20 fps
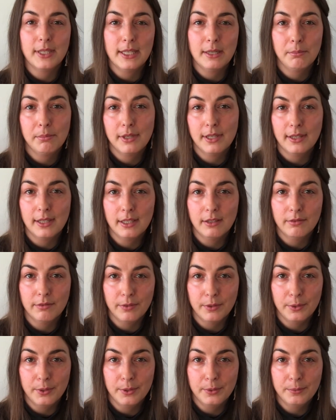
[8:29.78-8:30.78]
appealing
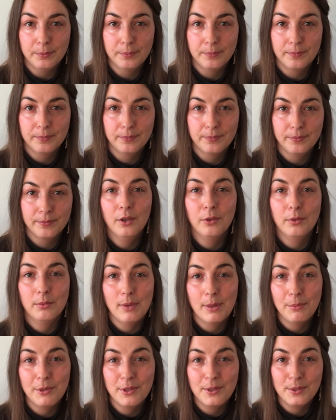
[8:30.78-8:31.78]
photo.
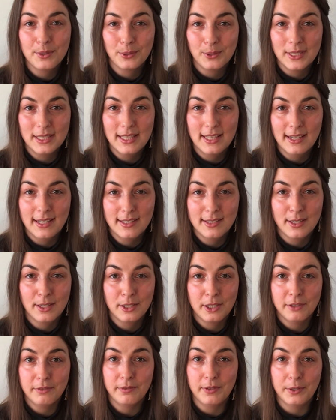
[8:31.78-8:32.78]
Remember those grid lines on your
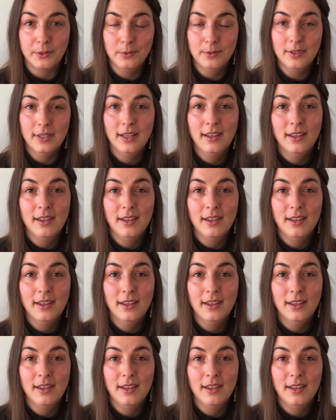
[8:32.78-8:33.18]
phone?